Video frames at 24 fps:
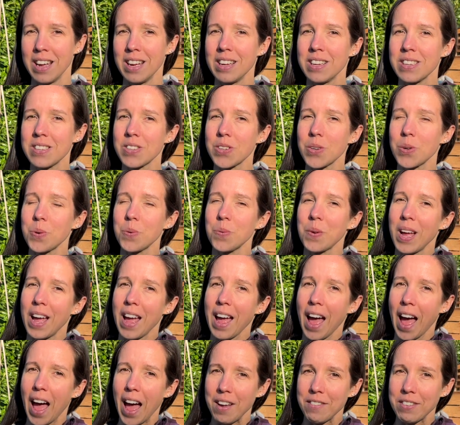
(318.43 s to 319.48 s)
So
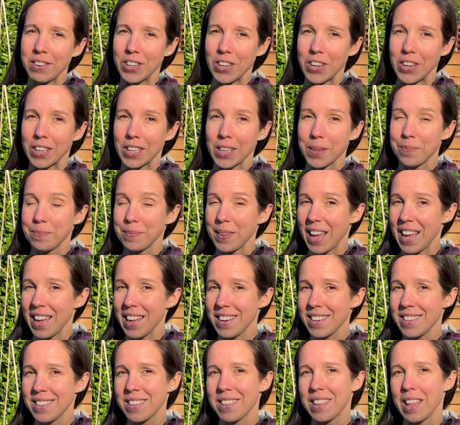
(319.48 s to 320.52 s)
have a look,
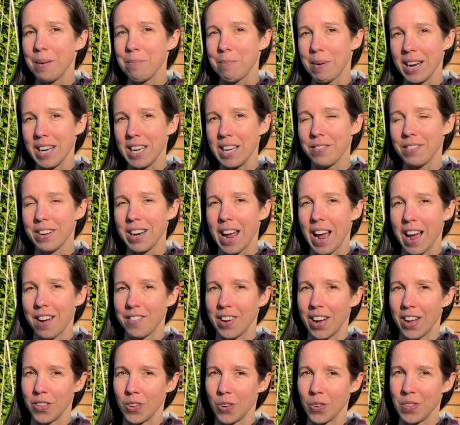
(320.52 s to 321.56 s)
and they might even have
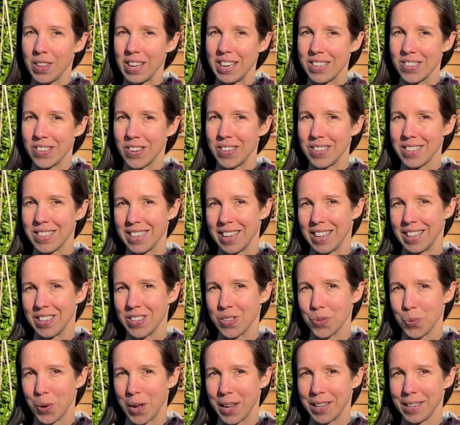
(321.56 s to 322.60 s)
other things on sale
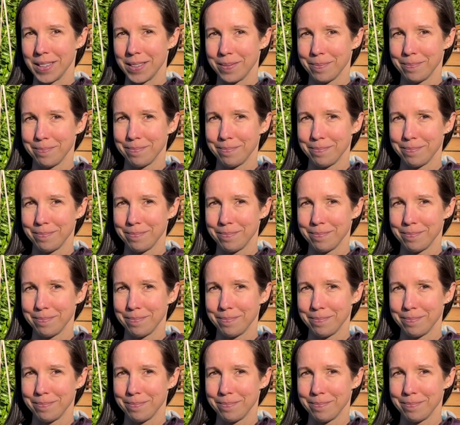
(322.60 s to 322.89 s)
as well.